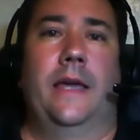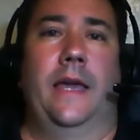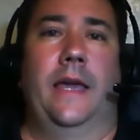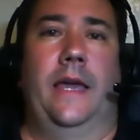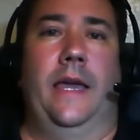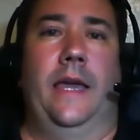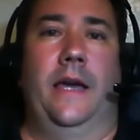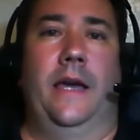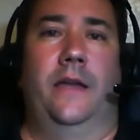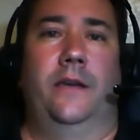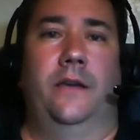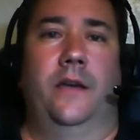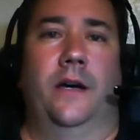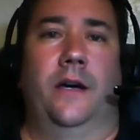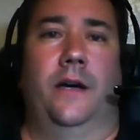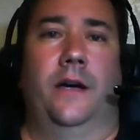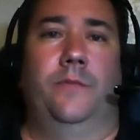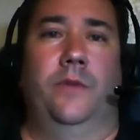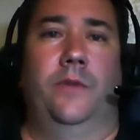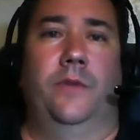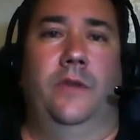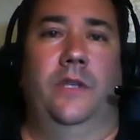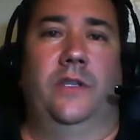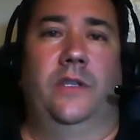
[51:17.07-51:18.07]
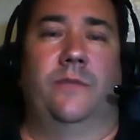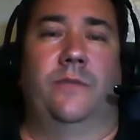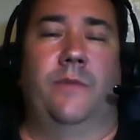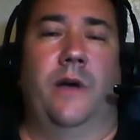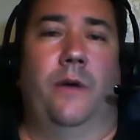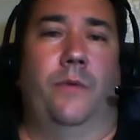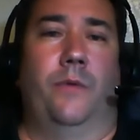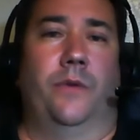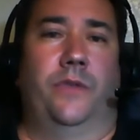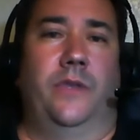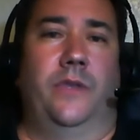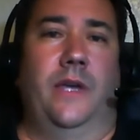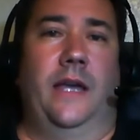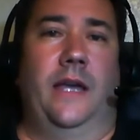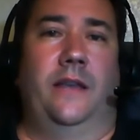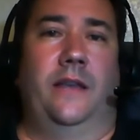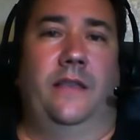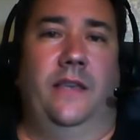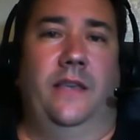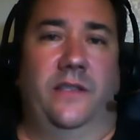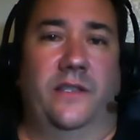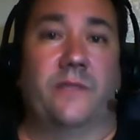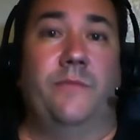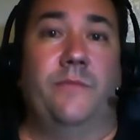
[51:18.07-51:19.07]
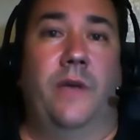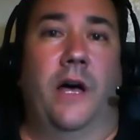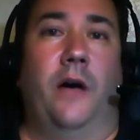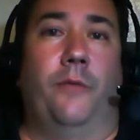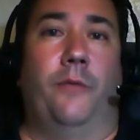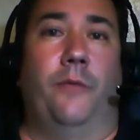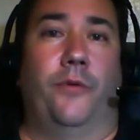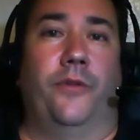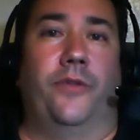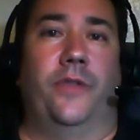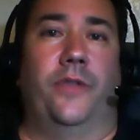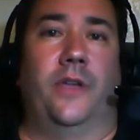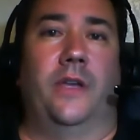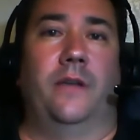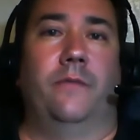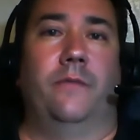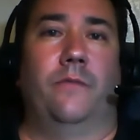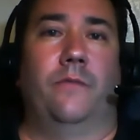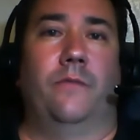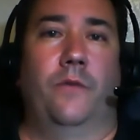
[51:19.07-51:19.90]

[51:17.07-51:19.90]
and you need some help with that. Get some help with it.